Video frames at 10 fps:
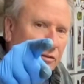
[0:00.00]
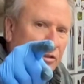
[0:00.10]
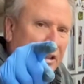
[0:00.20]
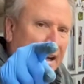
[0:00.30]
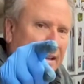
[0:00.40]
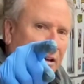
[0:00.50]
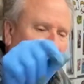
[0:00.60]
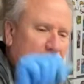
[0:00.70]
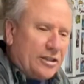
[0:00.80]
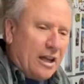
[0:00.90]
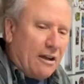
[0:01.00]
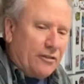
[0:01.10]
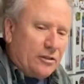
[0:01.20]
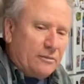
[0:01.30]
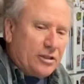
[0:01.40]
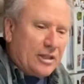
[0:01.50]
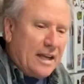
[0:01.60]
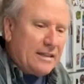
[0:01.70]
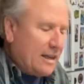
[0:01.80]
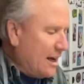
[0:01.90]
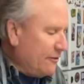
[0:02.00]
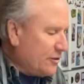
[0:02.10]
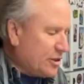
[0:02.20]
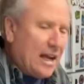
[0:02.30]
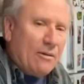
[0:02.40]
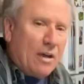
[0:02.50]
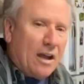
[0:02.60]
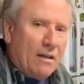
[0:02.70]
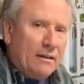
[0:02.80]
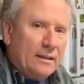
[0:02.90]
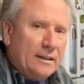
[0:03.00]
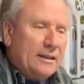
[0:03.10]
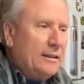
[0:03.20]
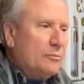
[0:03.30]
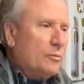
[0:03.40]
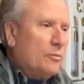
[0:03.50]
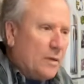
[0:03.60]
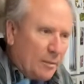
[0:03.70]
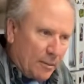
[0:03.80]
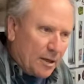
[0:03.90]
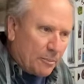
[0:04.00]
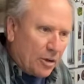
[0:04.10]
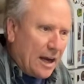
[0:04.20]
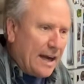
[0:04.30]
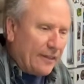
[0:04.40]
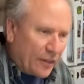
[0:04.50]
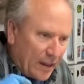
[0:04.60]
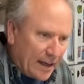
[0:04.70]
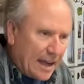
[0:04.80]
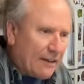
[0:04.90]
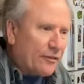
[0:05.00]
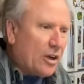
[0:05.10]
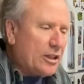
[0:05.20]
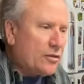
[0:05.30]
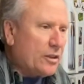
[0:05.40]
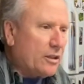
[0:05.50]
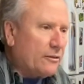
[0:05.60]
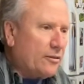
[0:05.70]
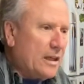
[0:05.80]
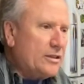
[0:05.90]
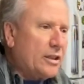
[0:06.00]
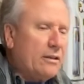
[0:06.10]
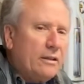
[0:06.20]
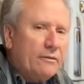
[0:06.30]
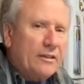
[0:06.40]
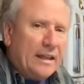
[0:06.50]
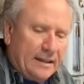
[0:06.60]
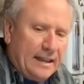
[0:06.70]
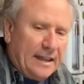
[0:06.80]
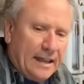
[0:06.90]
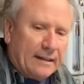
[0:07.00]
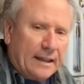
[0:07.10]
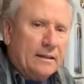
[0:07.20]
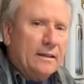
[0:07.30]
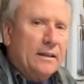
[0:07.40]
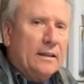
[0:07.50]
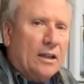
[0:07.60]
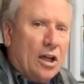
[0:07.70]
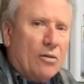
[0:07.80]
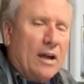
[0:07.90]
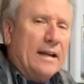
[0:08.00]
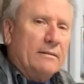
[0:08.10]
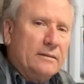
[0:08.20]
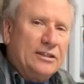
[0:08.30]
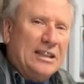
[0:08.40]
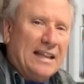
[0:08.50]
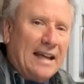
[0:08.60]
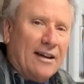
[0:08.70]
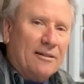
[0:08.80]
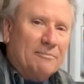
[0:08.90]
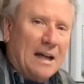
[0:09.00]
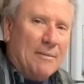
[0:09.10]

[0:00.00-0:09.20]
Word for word: take care of yourselves. Stay safe. Stay well. Remember to pray and think. Have thoughts for your friends that are that need healing. All right. See you later. Bye